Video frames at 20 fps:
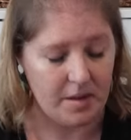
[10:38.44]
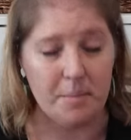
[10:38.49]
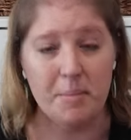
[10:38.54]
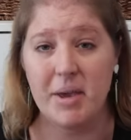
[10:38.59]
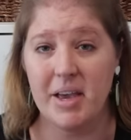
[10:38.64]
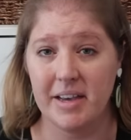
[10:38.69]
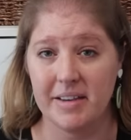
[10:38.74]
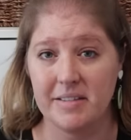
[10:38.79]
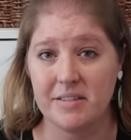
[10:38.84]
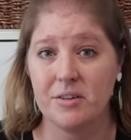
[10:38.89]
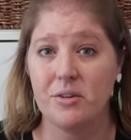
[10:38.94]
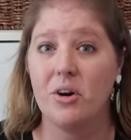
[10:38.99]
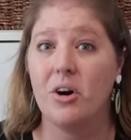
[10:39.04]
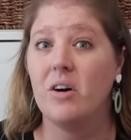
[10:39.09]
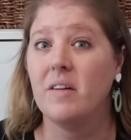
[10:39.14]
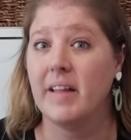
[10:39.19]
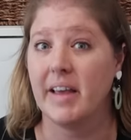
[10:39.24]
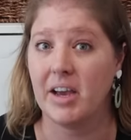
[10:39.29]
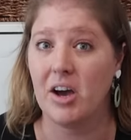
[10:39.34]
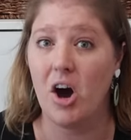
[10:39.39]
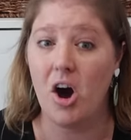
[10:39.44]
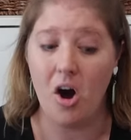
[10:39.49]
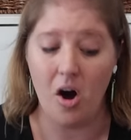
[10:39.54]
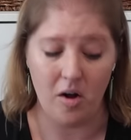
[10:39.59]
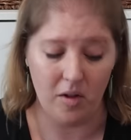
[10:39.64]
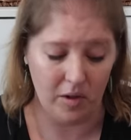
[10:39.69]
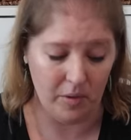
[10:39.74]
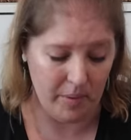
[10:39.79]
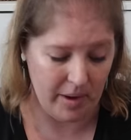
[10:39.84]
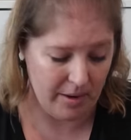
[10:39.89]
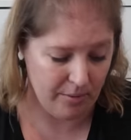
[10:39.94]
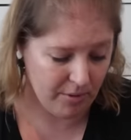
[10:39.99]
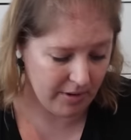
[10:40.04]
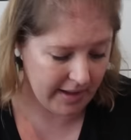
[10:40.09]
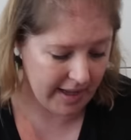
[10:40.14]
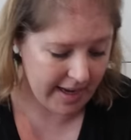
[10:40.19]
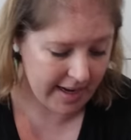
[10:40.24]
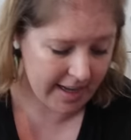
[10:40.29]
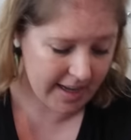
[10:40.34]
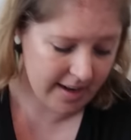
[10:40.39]
because they're all like Halloween
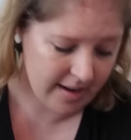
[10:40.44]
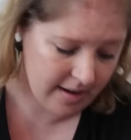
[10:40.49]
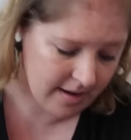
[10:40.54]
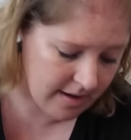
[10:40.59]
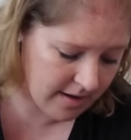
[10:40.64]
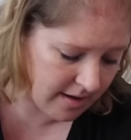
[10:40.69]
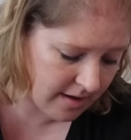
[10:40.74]
related.